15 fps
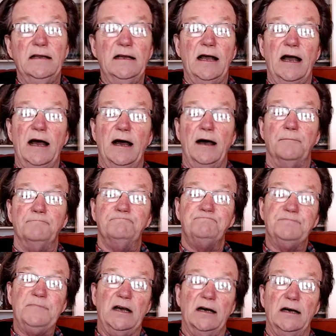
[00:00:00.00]

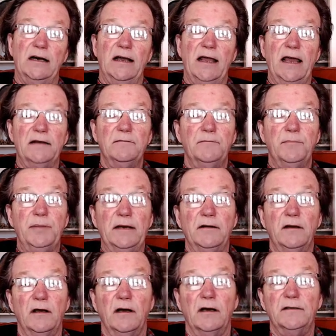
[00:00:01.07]
hadn't
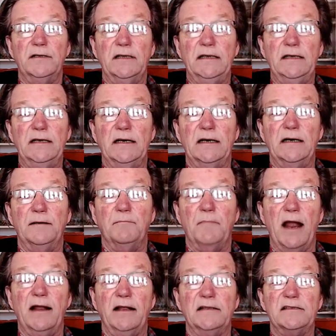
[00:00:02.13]
been on the
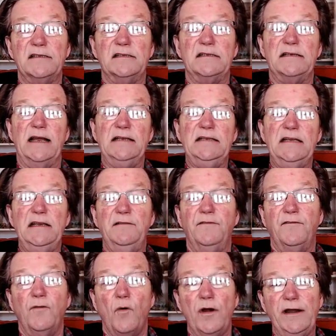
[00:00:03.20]
market since
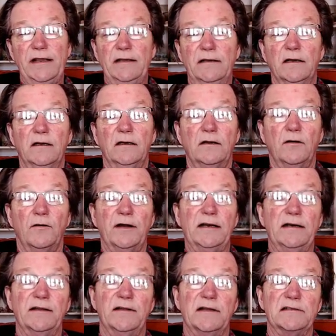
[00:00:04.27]
1940. According
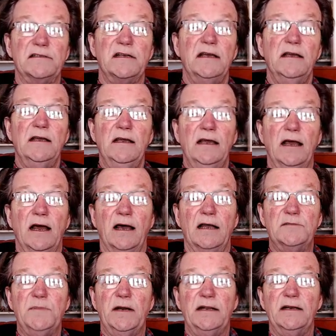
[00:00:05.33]
to this, it's
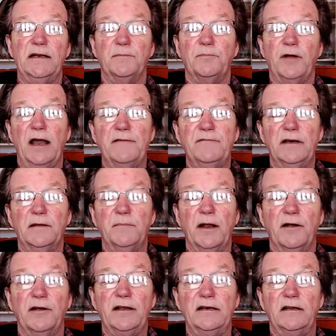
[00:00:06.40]
been in a private
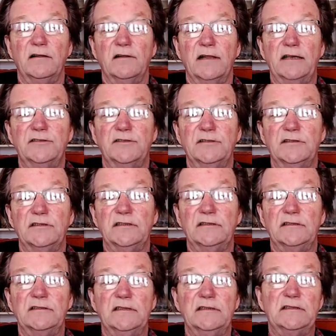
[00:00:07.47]
American collection
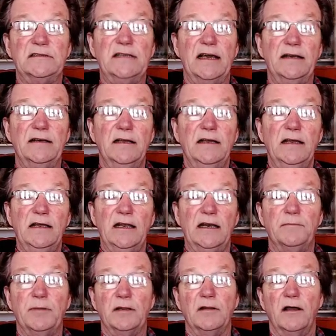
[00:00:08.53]
since then. It
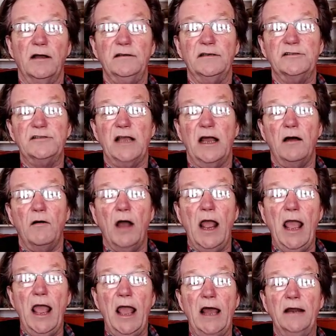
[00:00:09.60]
belonged to Zhao
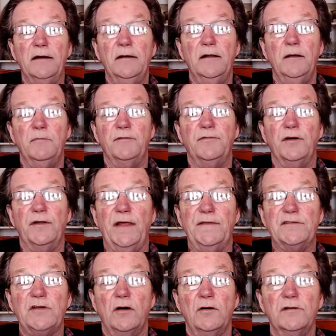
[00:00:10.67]
An. Before that,
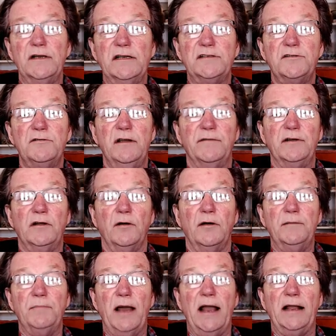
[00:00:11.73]
there's a whole history of it going
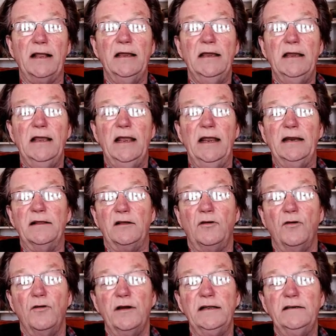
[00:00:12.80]
back. And
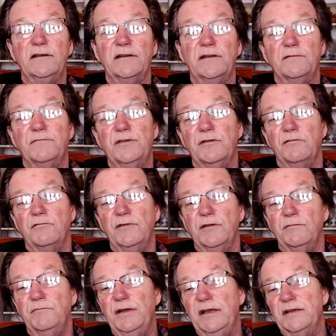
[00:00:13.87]
according to
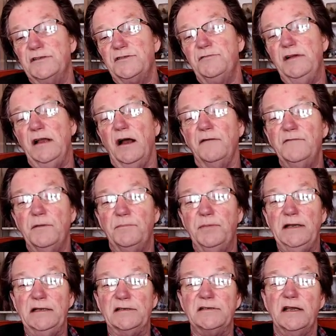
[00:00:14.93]
the history of the
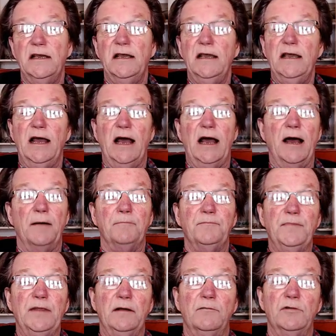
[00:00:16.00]
piece,
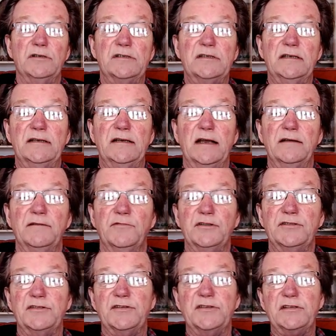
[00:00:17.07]
it was
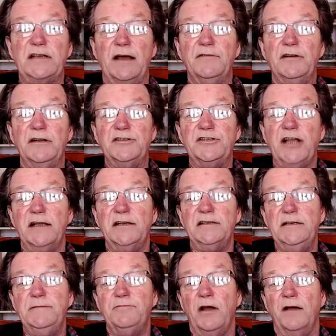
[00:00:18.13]
discovered in
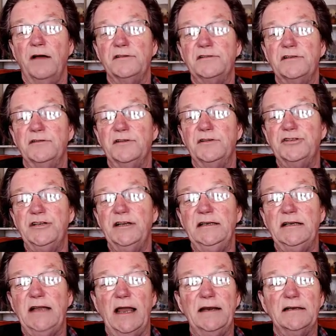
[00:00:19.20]
Shaanxi province in the Qing
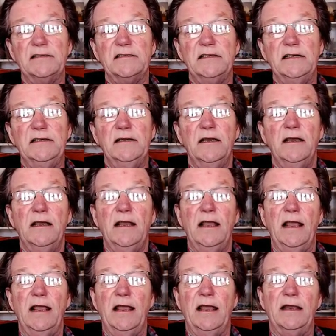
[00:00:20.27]
dynasty,
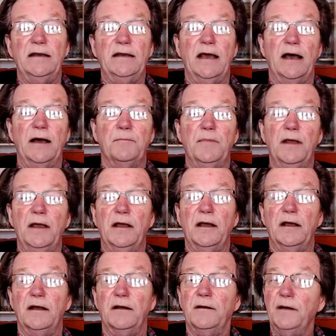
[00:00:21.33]
and
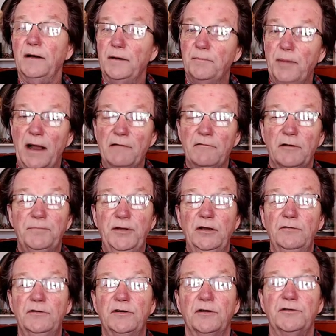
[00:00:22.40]
by
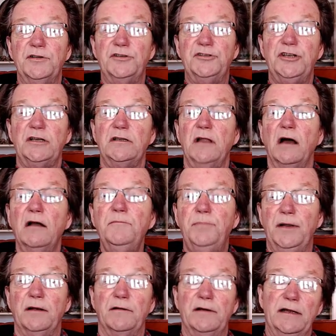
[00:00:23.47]
repute during the Qianlong
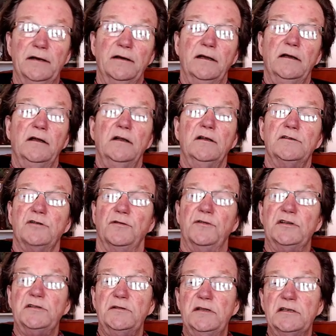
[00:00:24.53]
period. So
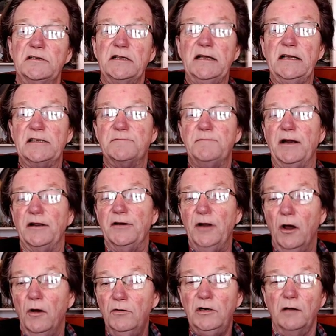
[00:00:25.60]
this thing has been a
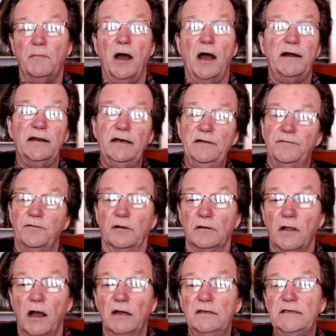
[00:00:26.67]
known commodity
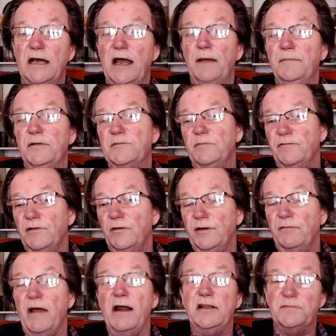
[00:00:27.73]
long time. It's been
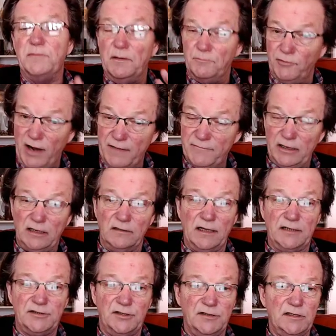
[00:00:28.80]
floating around. It's been in private
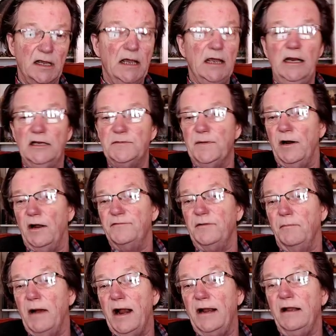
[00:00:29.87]
collections. It's been off the
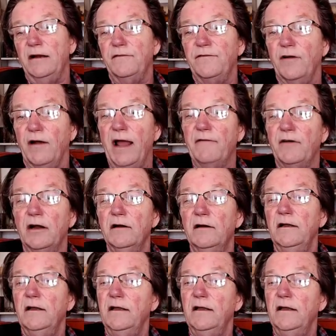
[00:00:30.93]
market forever.